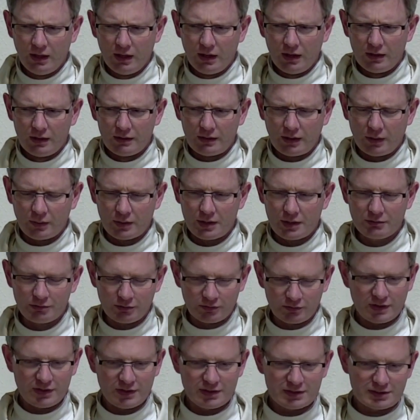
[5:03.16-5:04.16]
Now, he
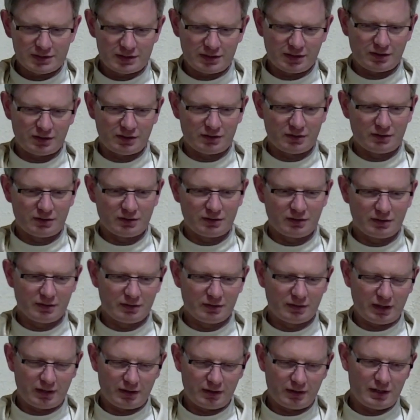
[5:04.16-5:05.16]
reveals to her
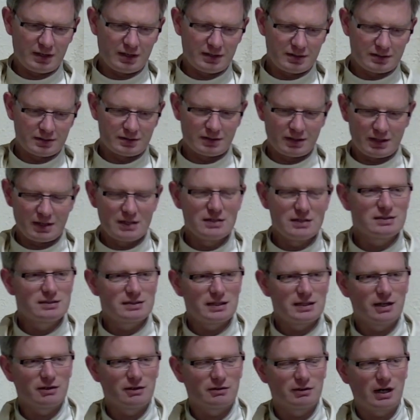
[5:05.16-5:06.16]
there his, his
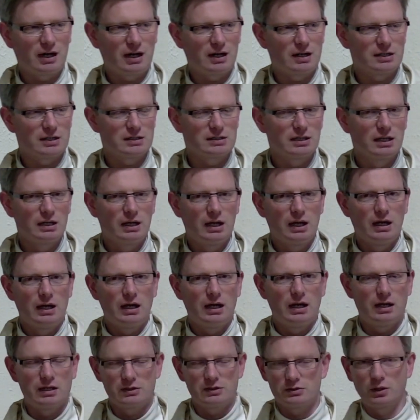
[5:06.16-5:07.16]
sacred heart.
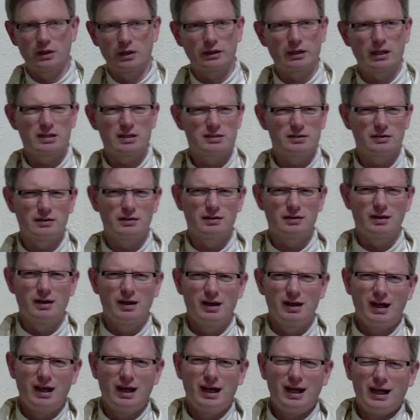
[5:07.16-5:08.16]
Uh, so, again, it's a
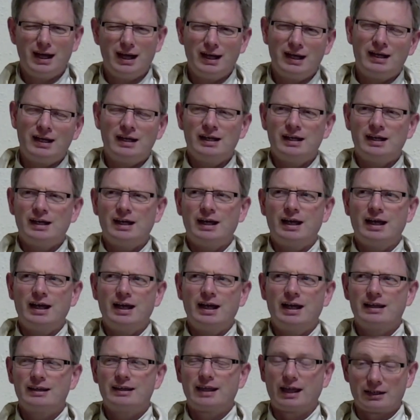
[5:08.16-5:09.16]

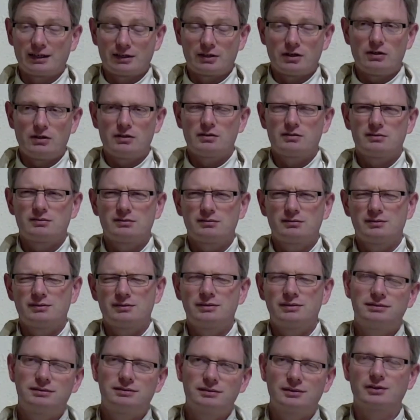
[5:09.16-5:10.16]
thank God,
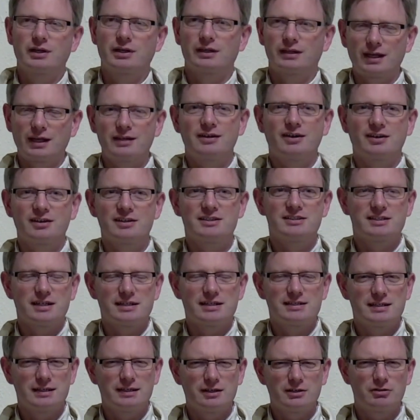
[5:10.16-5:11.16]
okay, thank God it's, it's
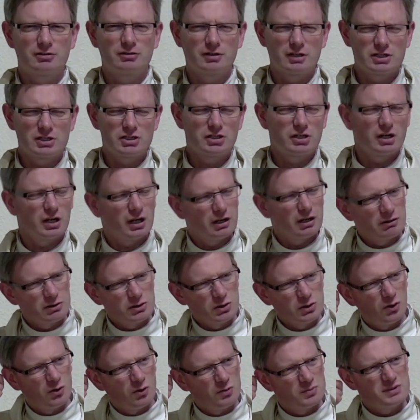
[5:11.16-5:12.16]
still a tradition in Irish
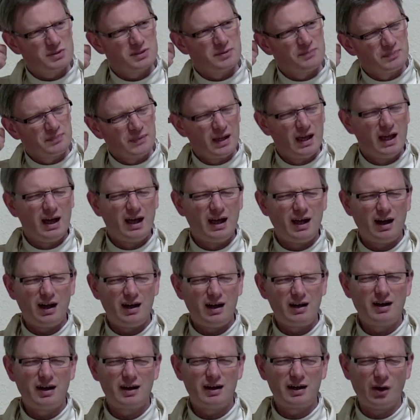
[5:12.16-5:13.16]
homes. I,
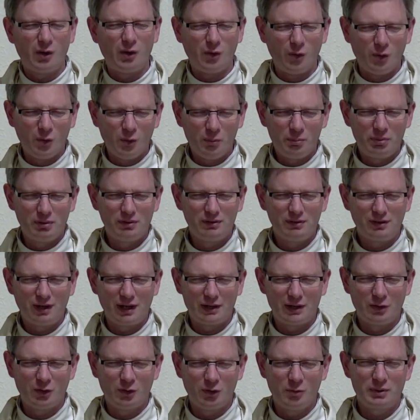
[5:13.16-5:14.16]
I hope. I
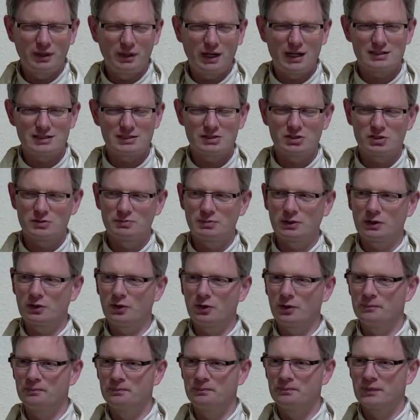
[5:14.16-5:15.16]
hope it hasn't just
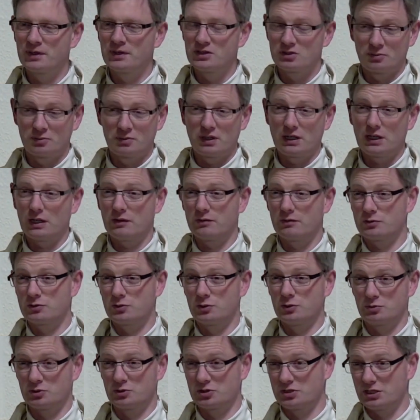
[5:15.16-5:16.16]
become something kind of
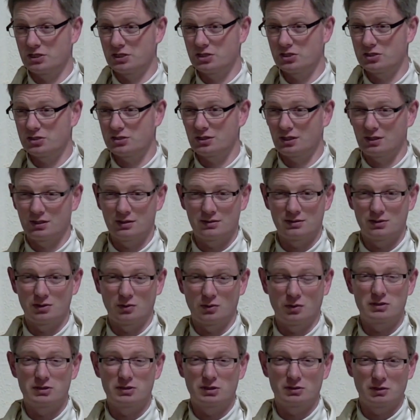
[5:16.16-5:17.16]
superstitious that it's you know
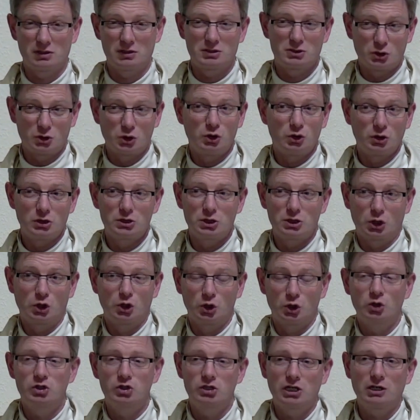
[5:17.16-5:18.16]
it's it's good it's a good luck
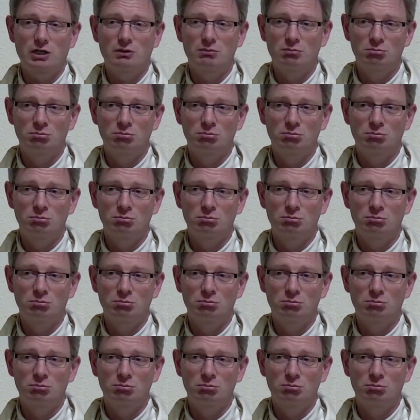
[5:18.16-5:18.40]
charm.